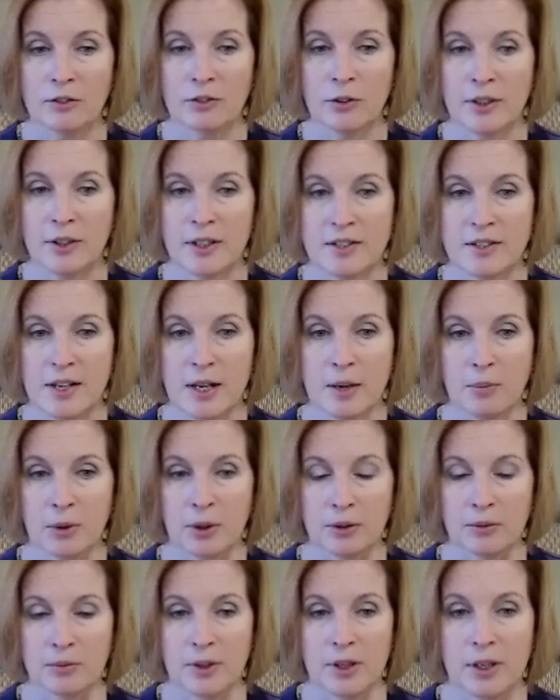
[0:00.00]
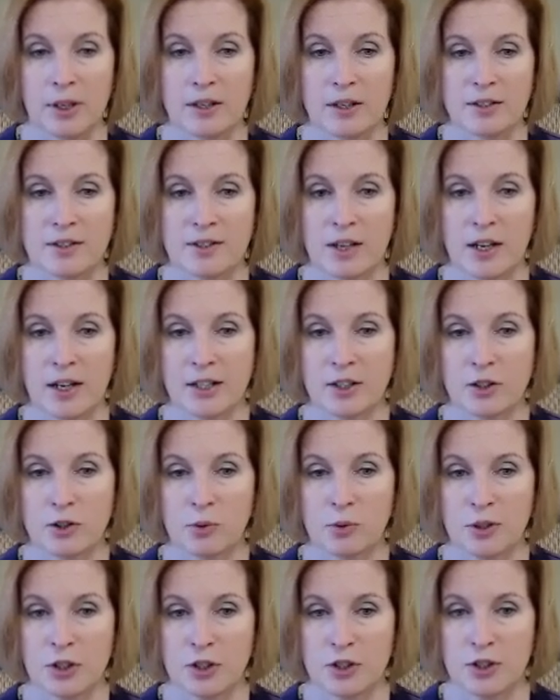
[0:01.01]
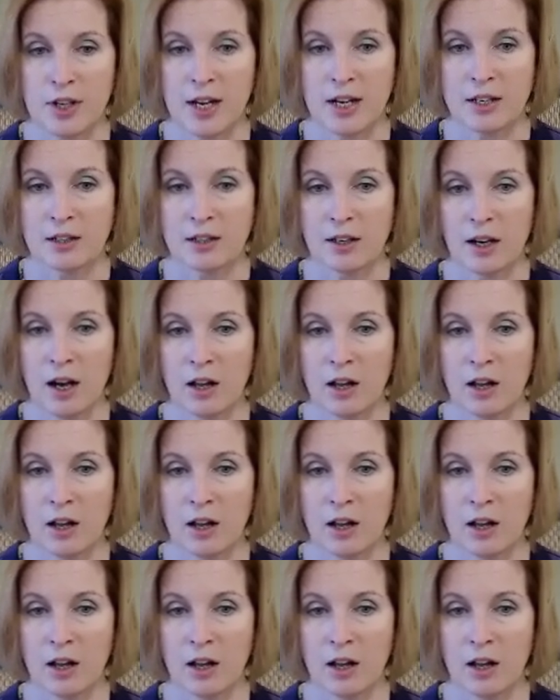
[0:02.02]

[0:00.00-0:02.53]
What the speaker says: For example, signs which state